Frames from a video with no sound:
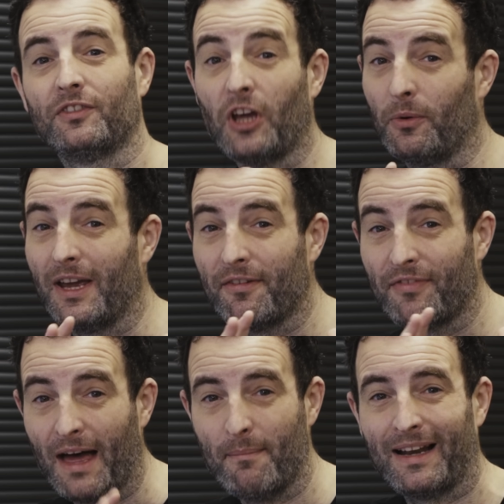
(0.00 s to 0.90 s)
So,
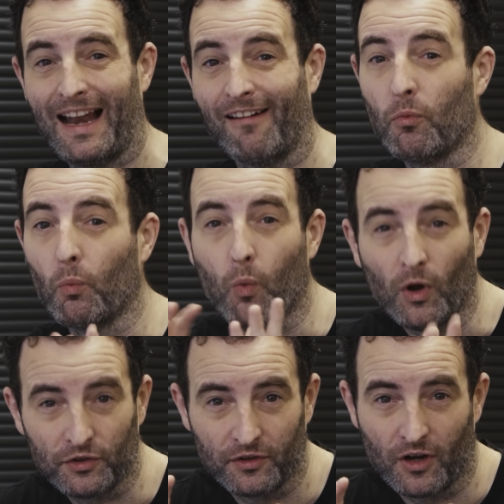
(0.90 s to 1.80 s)
if that McLaren
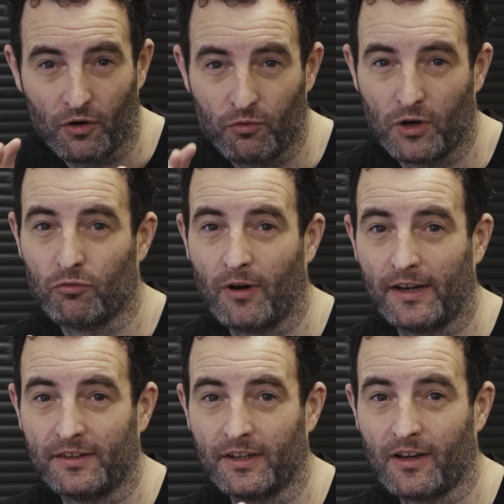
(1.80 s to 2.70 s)
wasn't a real
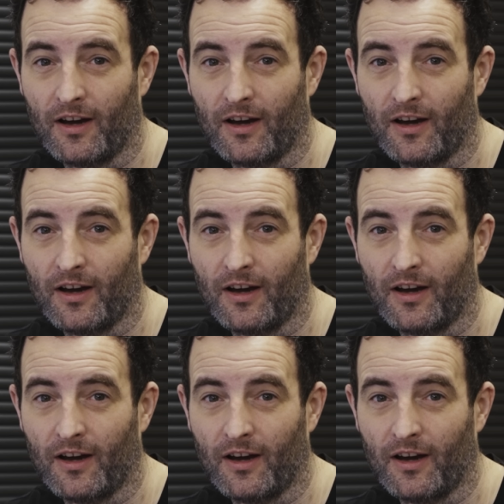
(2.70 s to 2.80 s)
racing